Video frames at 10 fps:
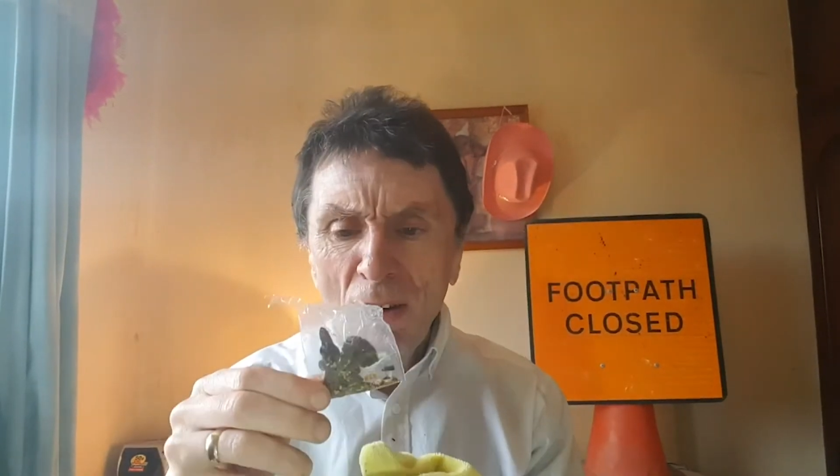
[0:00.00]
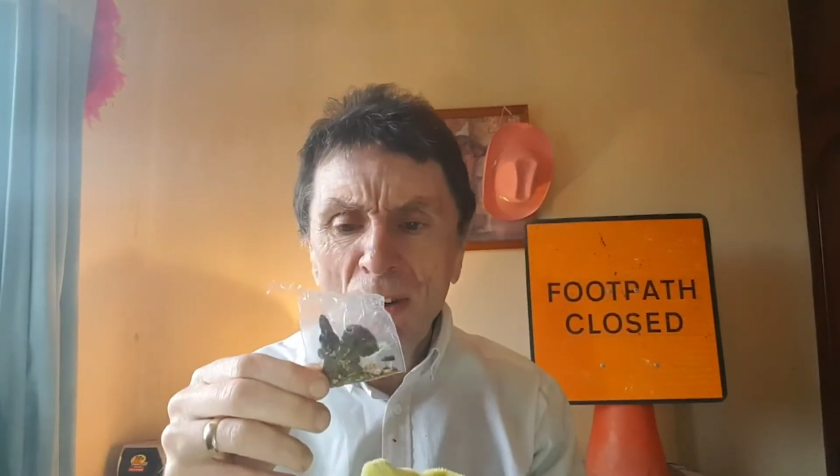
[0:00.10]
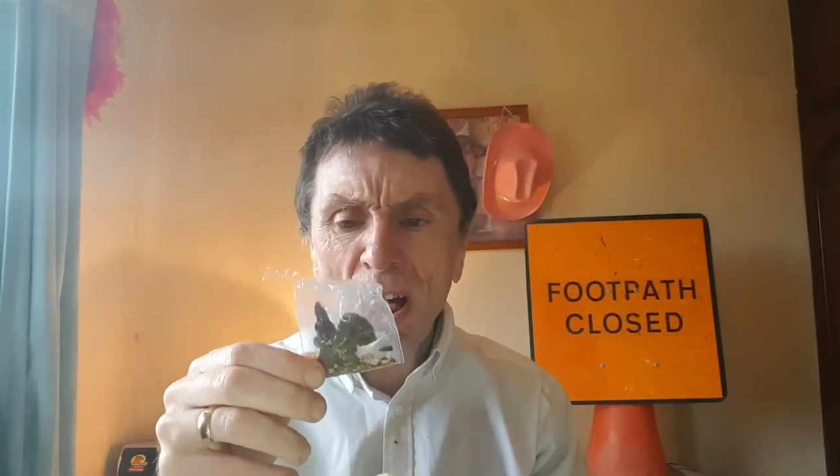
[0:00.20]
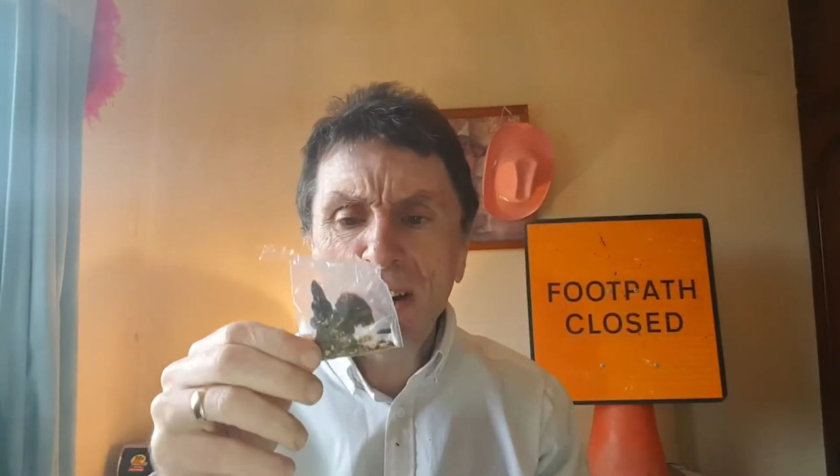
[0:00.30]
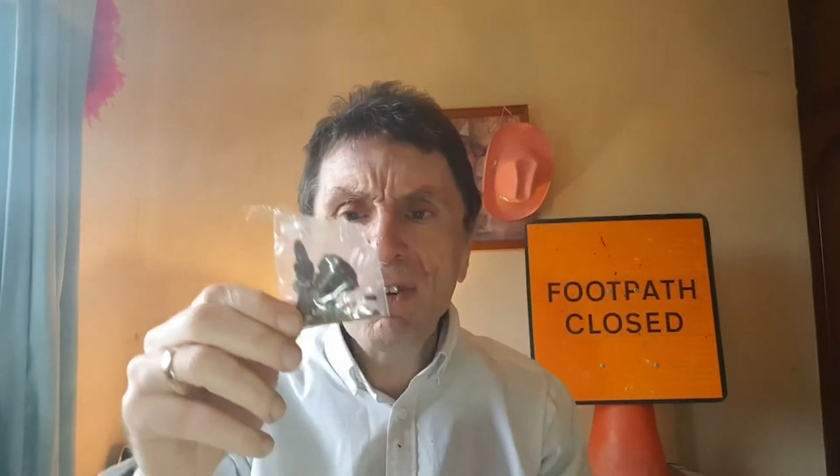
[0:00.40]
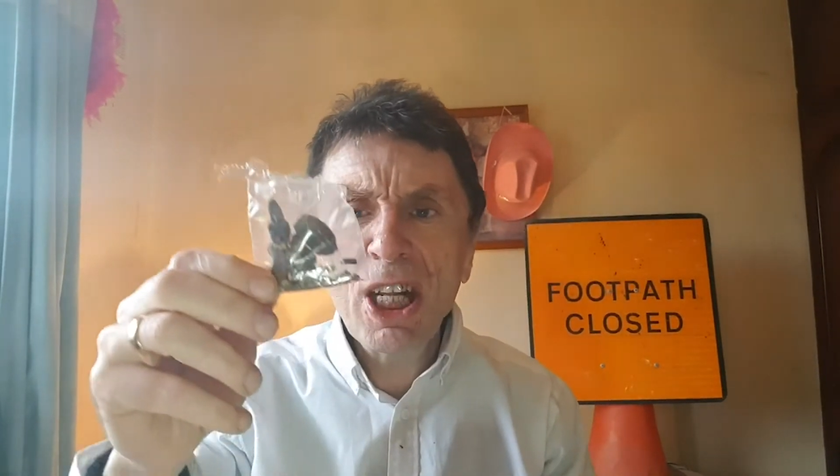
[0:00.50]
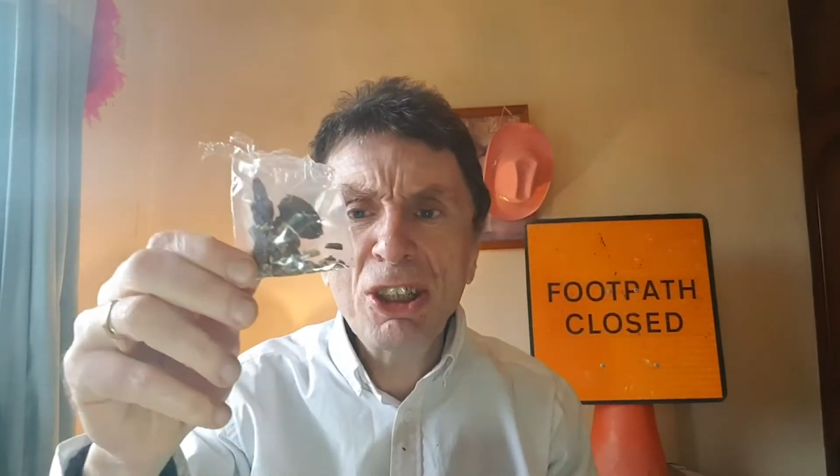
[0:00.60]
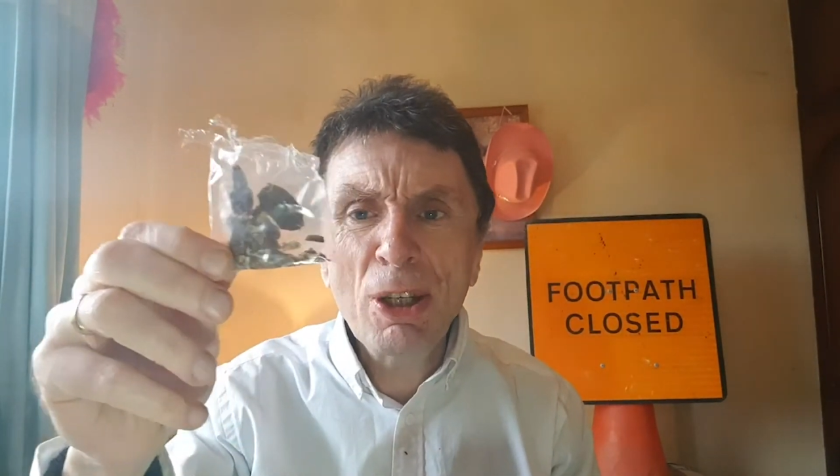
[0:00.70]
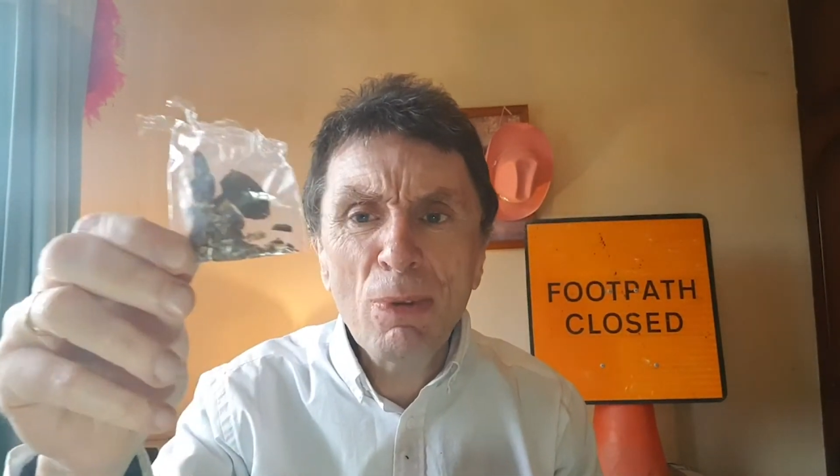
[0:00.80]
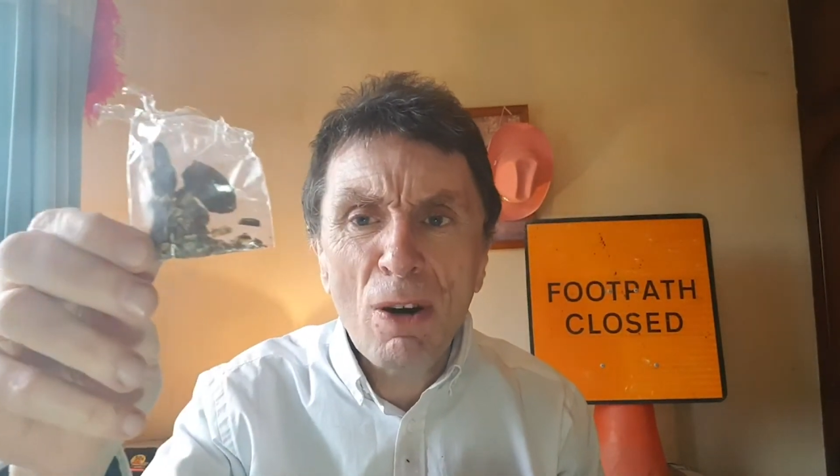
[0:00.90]
nearly
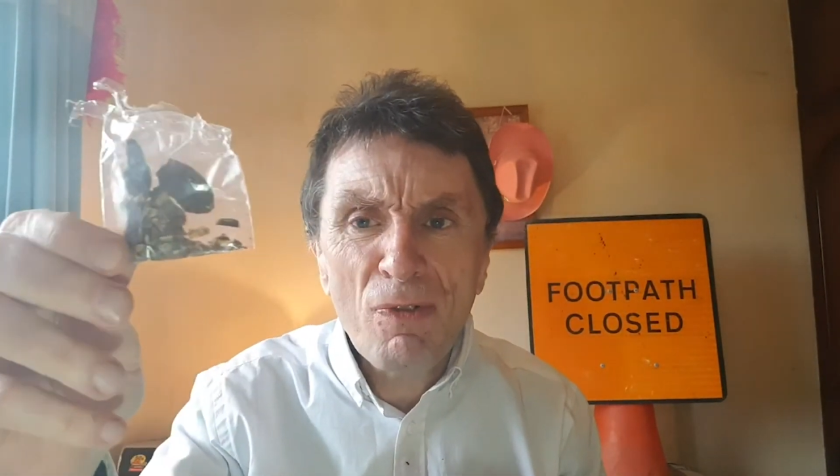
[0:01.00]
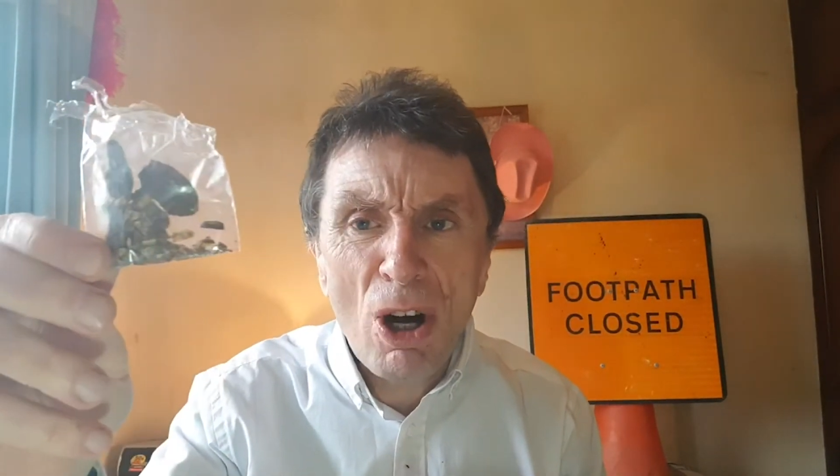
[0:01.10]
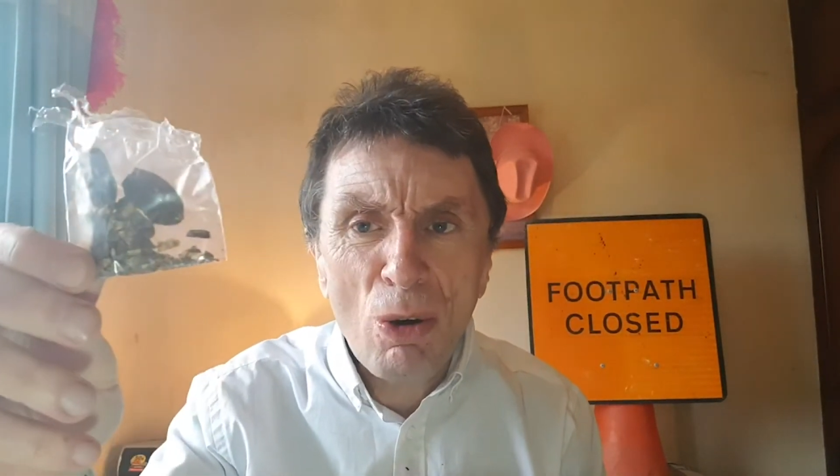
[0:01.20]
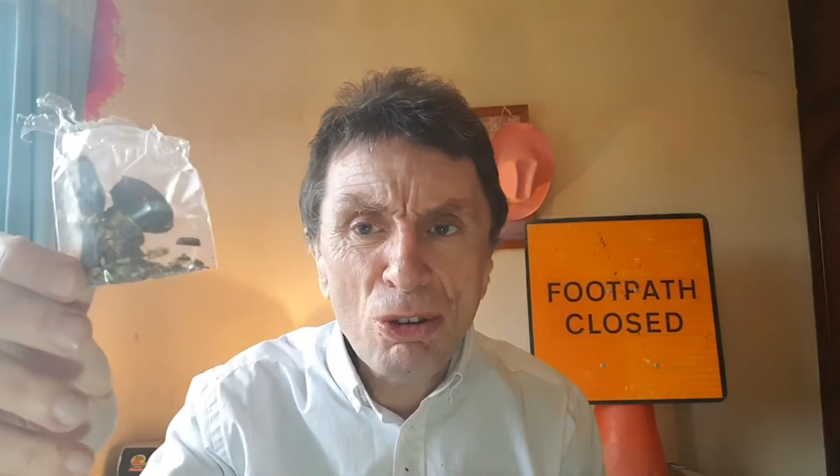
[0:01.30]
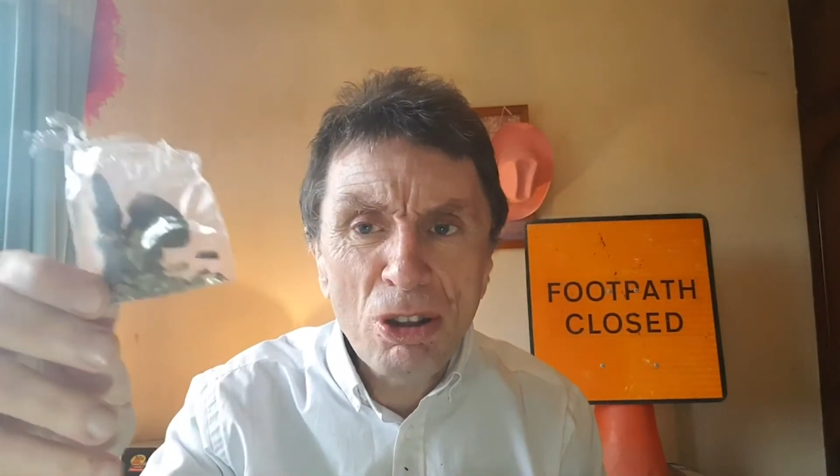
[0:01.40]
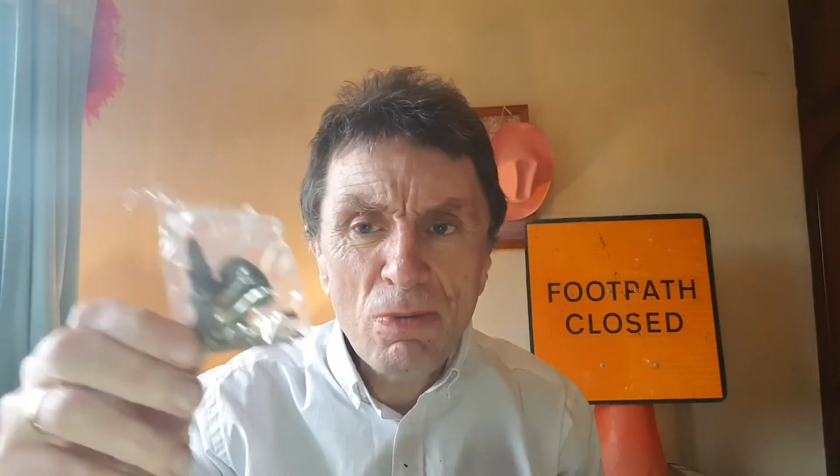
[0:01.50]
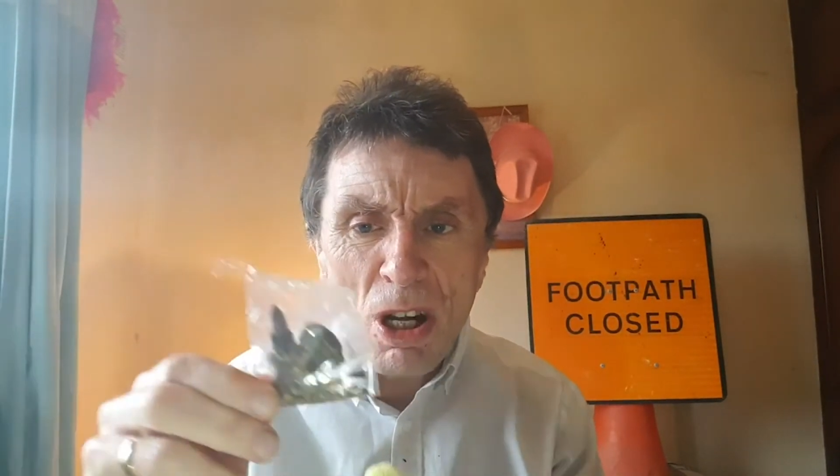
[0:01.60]
finished some luck, folks.